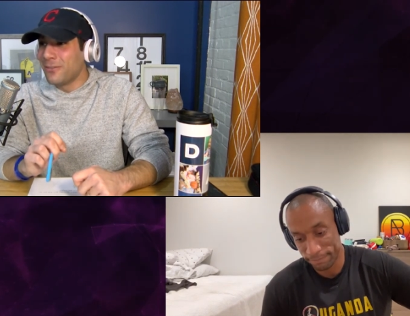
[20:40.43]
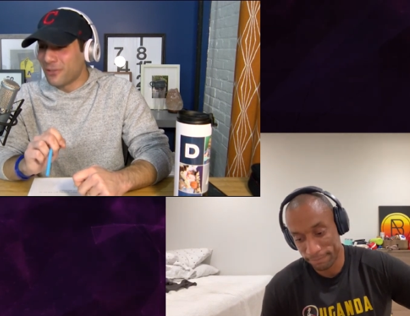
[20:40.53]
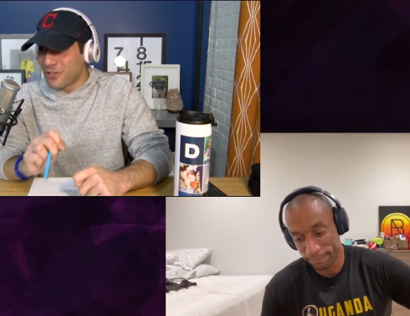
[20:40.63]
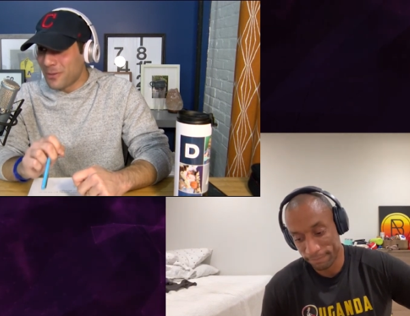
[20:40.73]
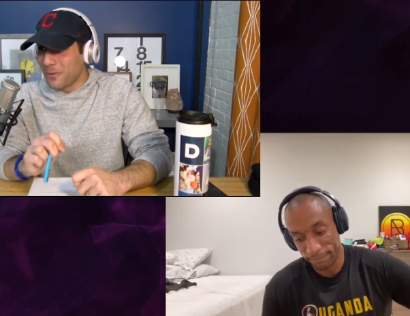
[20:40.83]

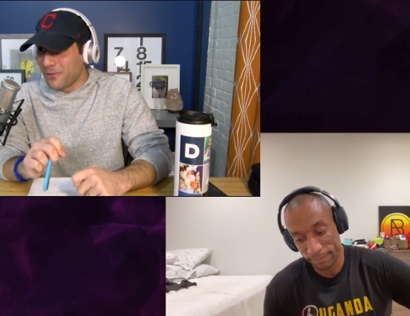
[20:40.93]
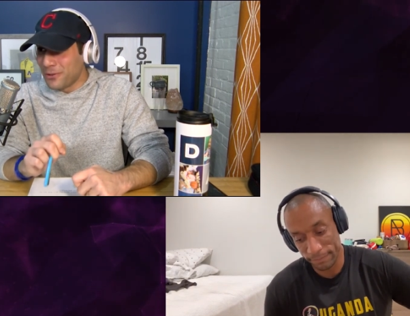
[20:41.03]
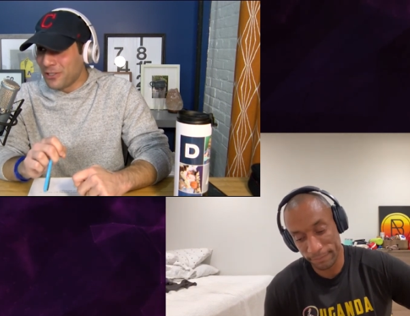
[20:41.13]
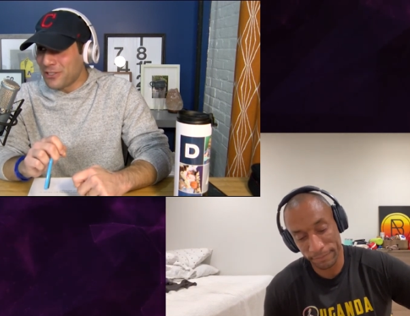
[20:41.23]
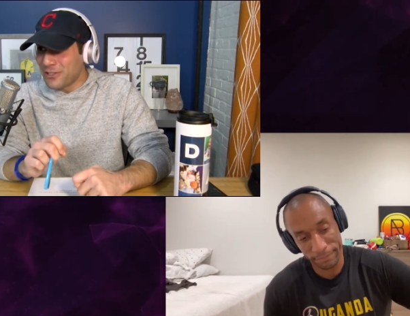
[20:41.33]
Speaker 1: for some of
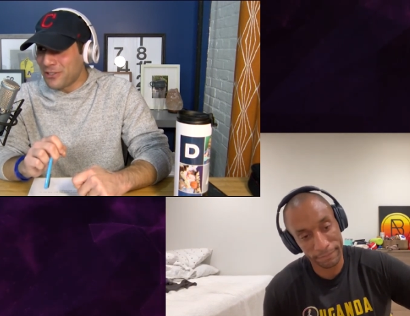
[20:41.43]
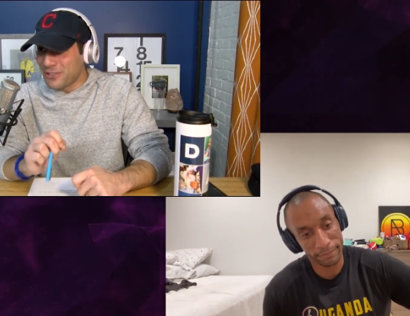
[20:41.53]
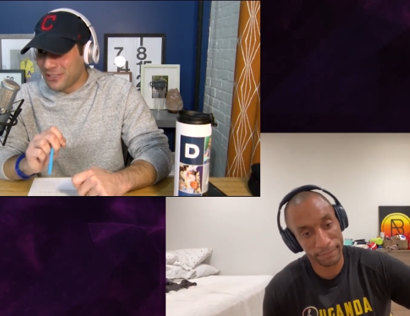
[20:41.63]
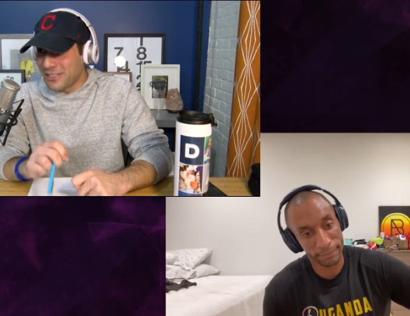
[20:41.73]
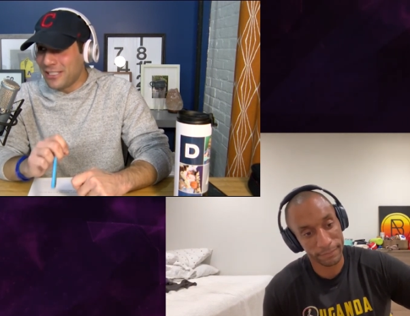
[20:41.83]
you
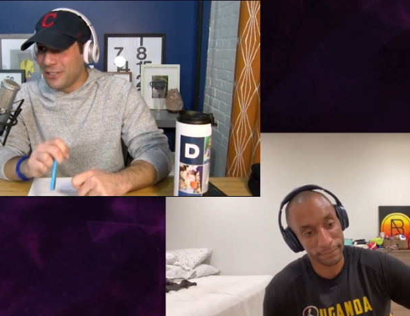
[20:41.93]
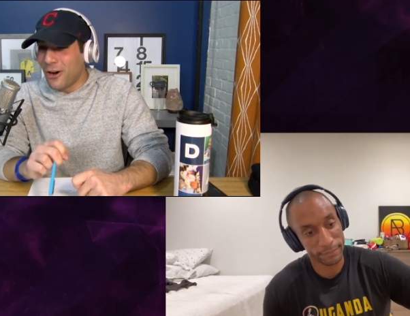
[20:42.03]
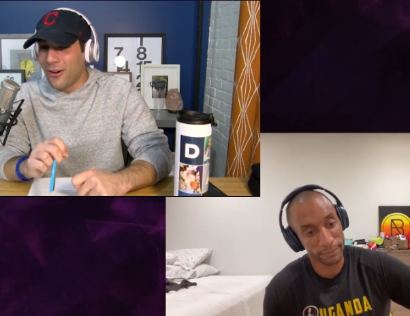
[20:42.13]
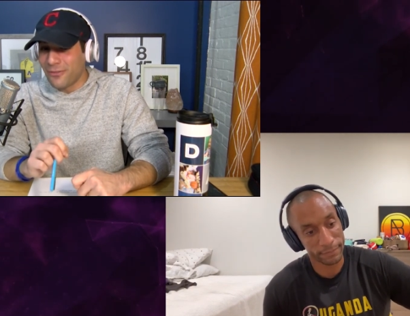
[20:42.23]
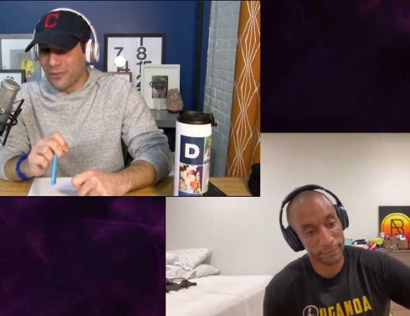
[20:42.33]
listeners to tee
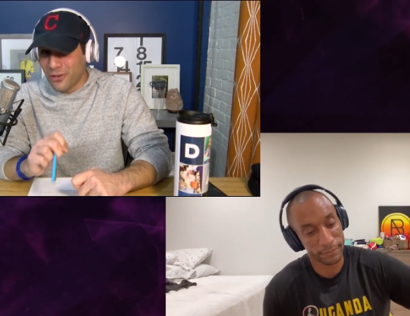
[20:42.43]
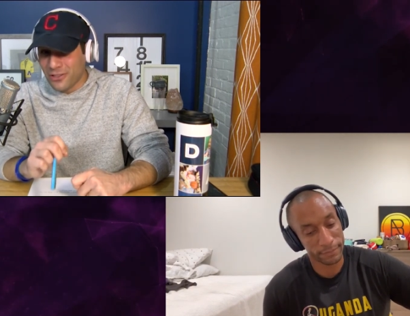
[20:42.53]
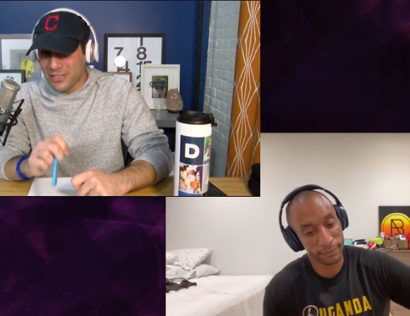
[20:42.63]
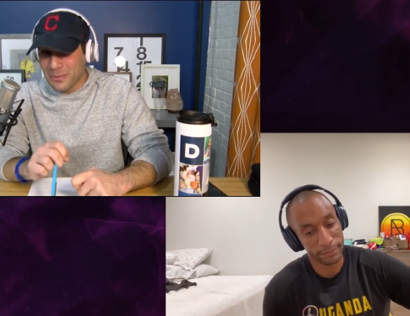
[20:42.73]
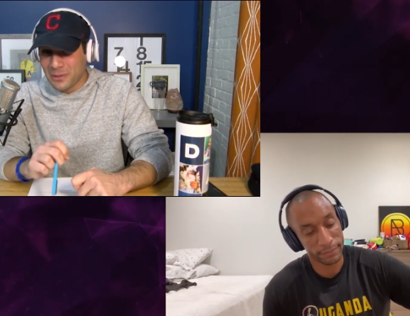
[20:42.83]
off
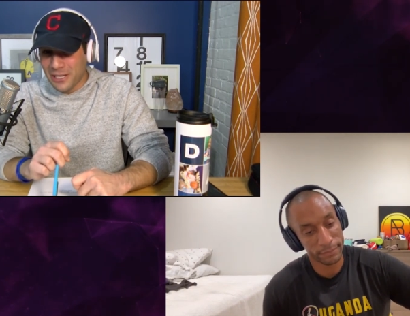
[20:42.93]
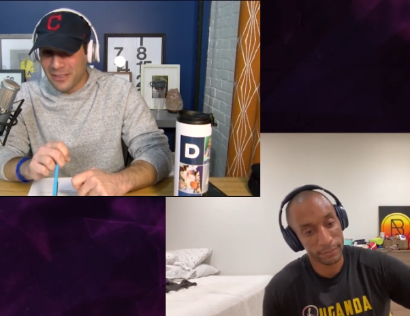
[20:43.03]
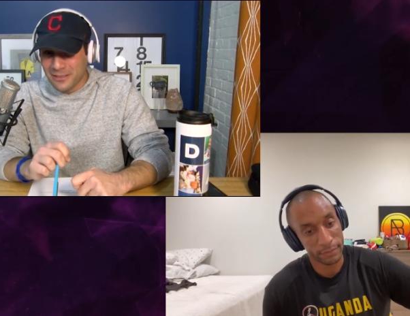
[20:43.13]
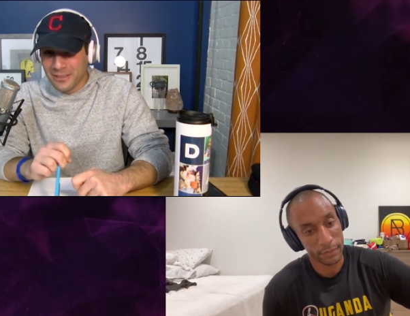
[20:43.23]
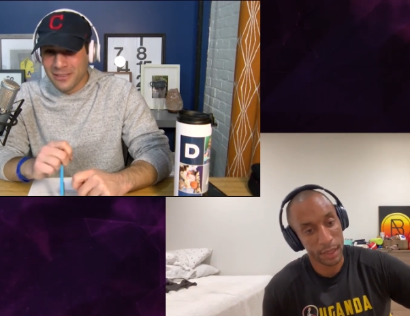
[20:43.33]
on this
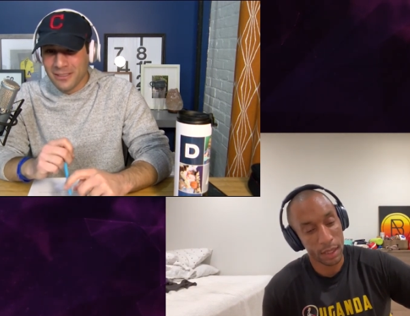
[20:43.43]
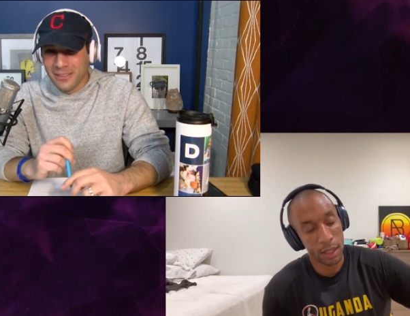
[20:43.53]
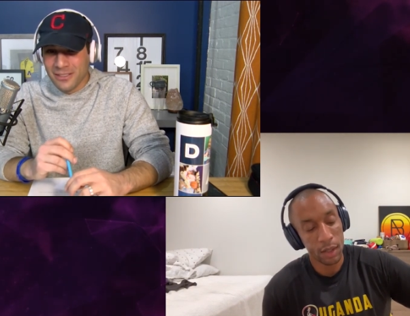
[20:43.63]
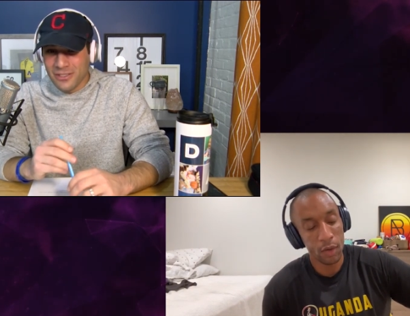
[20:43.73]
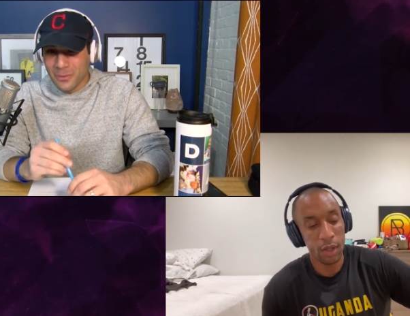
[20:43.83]
plan.
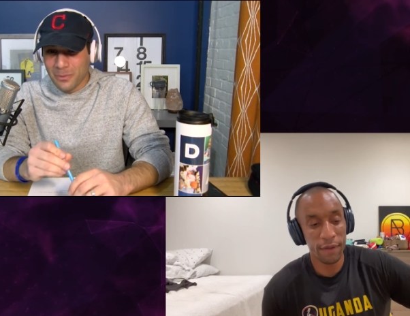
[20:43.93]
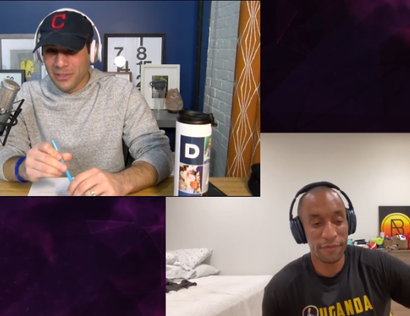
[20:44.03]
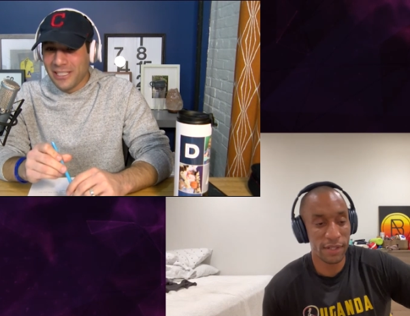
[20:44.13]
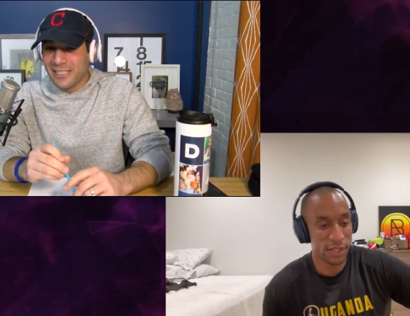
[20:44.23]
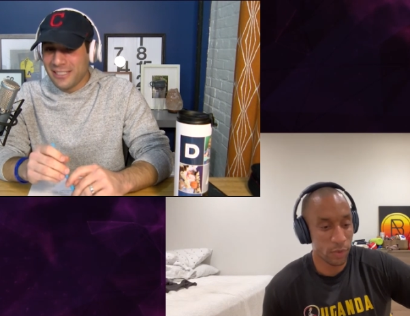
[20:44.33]
Well, so if
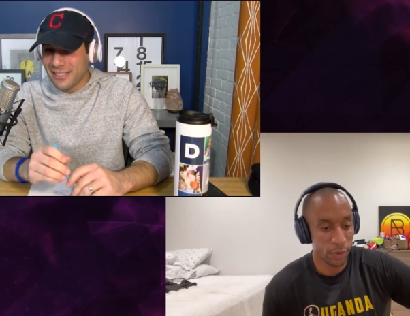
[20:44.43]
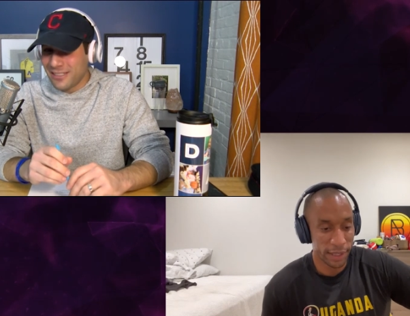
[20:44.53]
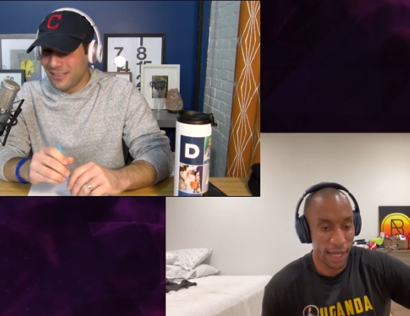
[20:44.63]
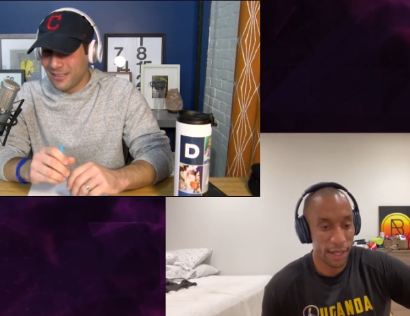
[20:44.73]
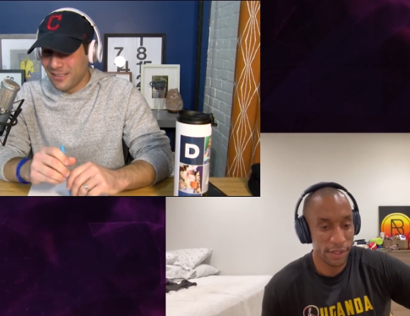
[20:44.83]
it please,
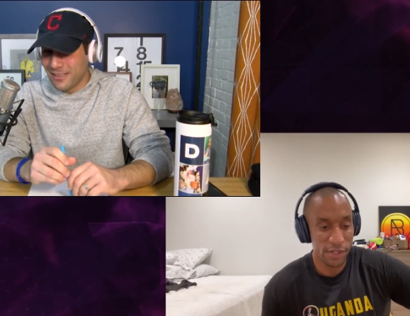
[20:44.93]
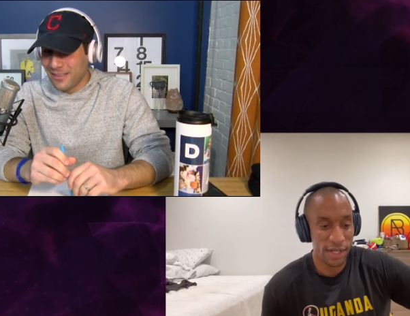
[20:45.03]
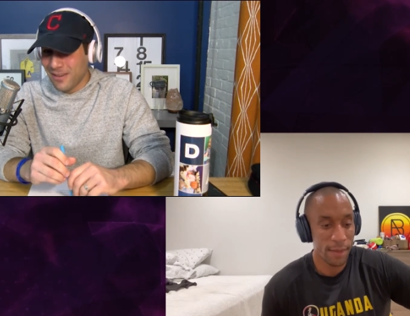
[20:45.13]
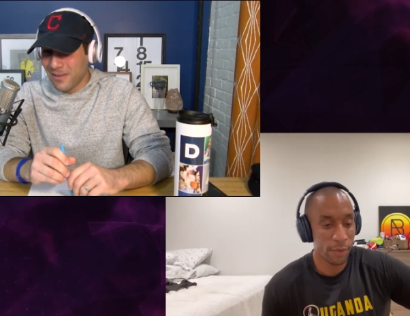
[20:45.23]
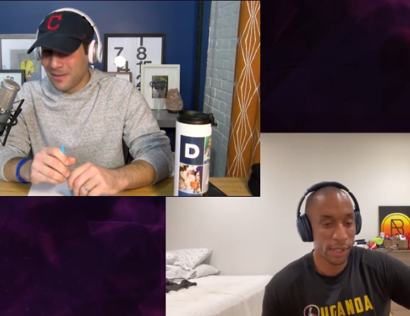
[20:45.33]
doesn't work out, you
Speaker 2: just
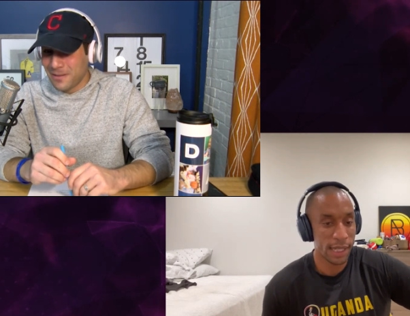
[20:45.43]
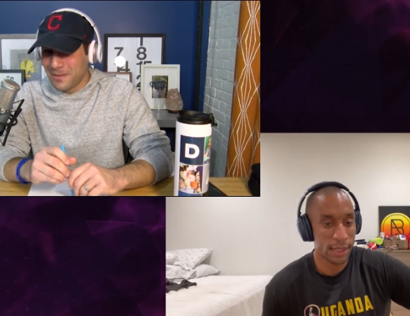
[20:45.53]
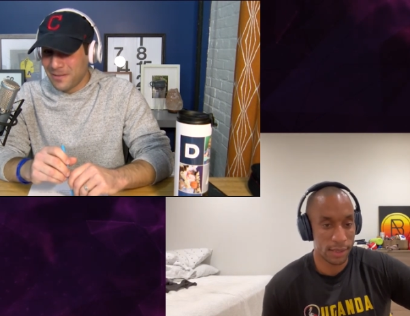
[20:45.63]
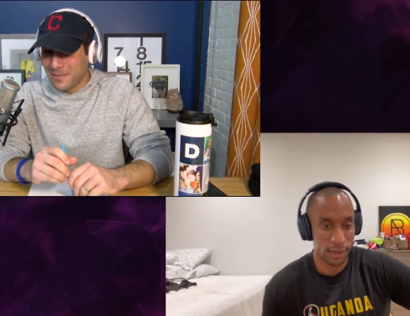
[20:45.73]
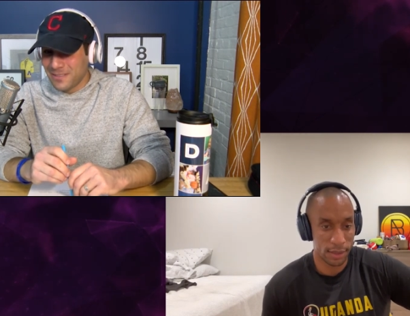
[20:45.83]
have more
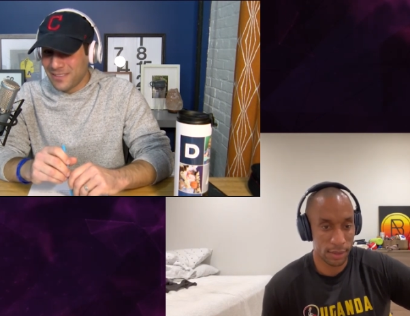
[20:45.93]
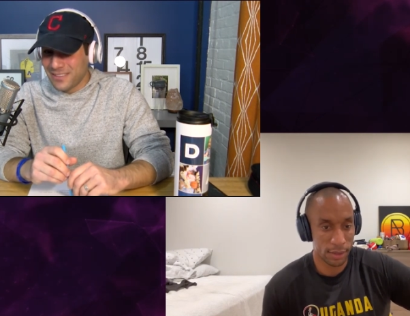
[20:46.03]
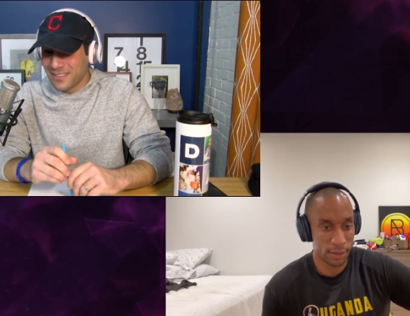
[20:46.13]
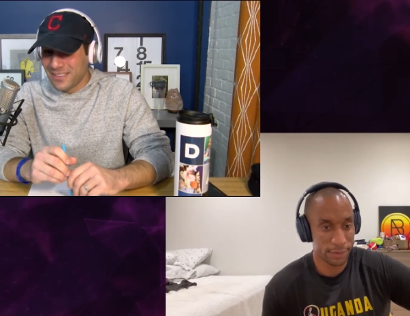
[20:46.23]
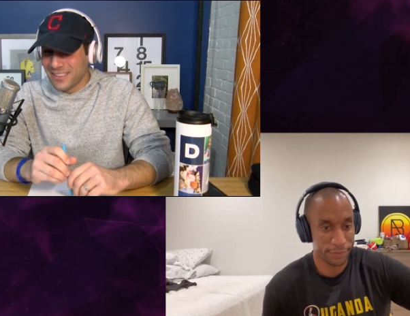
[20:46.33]
kids.
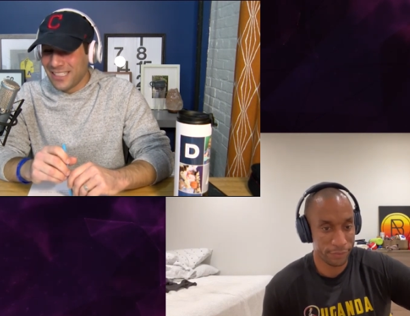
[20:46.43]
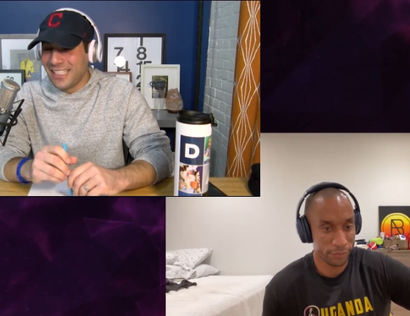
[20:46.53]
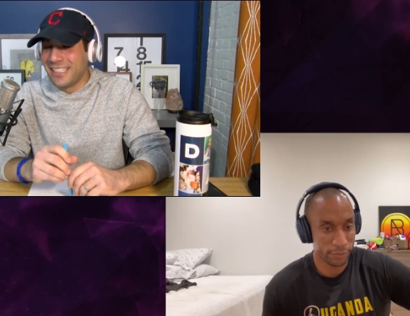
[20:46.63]
Speaker 1: Yeah,